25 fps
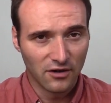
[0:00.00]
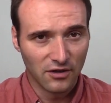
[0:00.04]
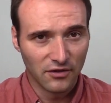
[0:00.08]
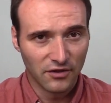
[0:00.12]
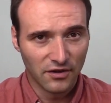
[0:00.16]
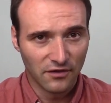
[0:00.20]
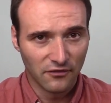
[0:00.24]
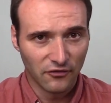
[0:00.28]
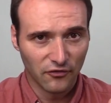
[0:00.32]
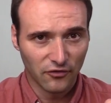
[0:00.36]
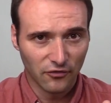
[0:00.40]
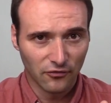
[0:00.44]

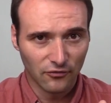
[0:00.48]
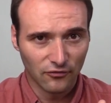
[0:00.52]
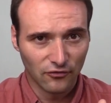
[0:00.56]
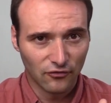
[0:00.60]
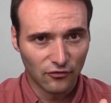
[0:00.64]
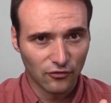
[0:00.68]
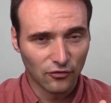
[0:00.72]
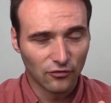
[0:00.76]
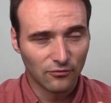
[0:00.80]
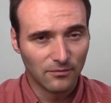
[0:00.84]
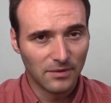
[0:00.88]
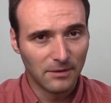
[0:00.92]
interview. So
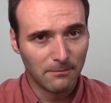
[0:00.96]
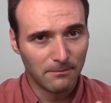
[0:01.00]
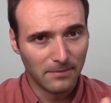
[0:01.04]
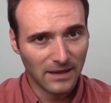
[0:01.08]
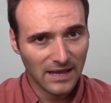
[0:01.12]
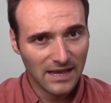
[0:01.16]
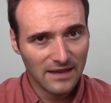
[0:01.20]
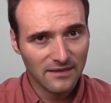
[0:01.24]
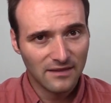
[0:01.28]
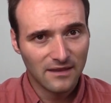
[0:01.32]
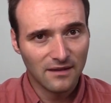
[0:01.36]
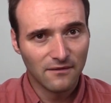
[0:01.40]
should be
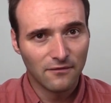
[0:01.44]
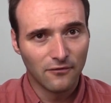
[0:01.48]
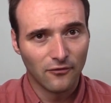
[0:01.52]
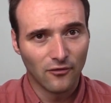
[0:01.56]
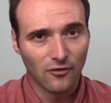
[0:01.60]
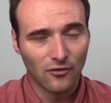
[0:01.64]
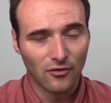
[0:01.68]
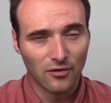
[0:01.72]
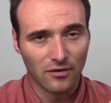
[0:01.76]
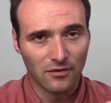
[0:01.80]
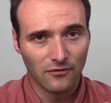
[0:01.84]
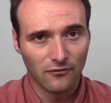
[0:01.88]
plenty
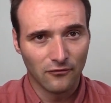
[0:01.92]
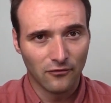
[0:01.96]
for